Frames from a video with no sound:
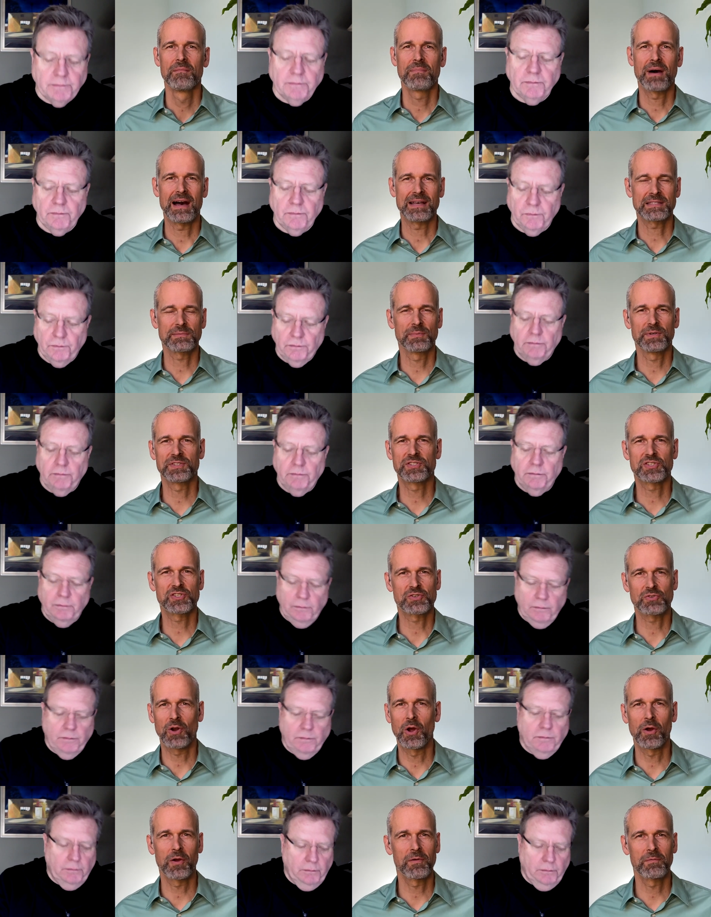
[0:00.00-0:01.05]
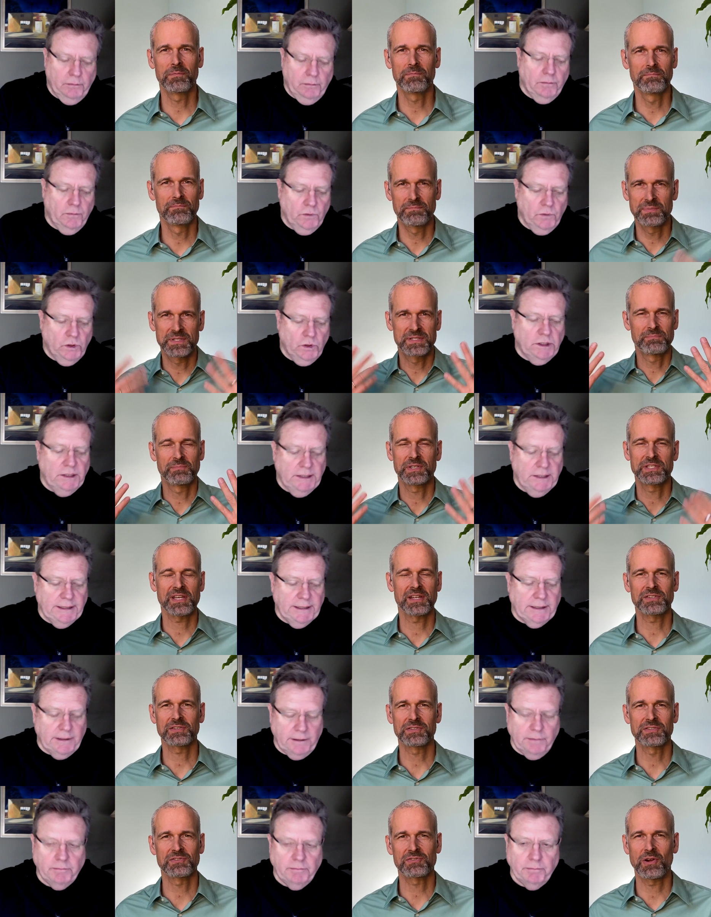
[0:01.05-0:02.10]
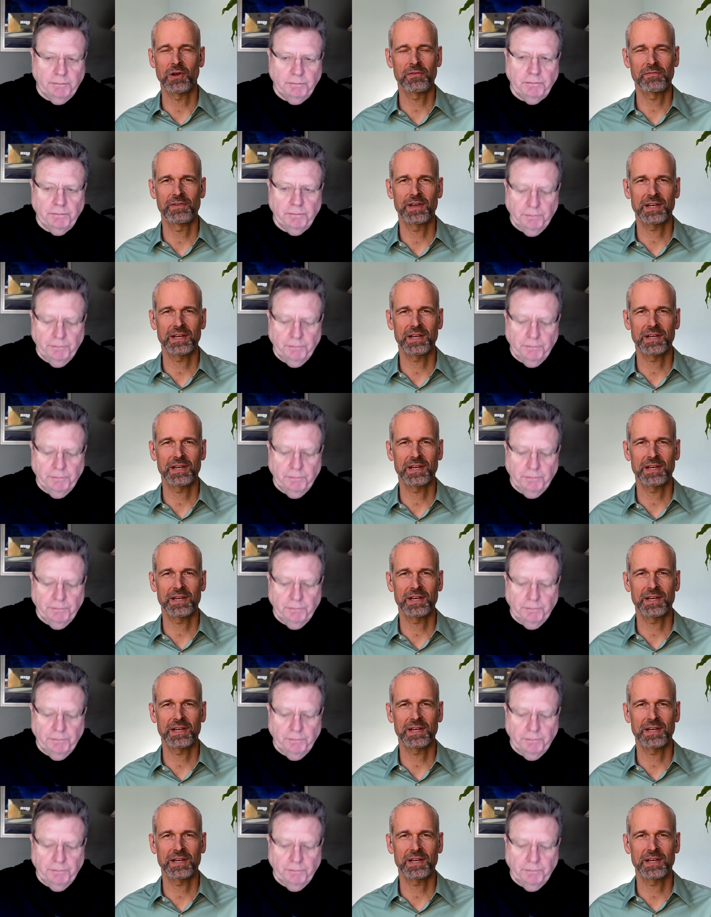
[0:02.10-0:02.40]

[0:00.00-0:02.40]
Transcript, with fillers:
Speaker 1: possible stroke potential stroke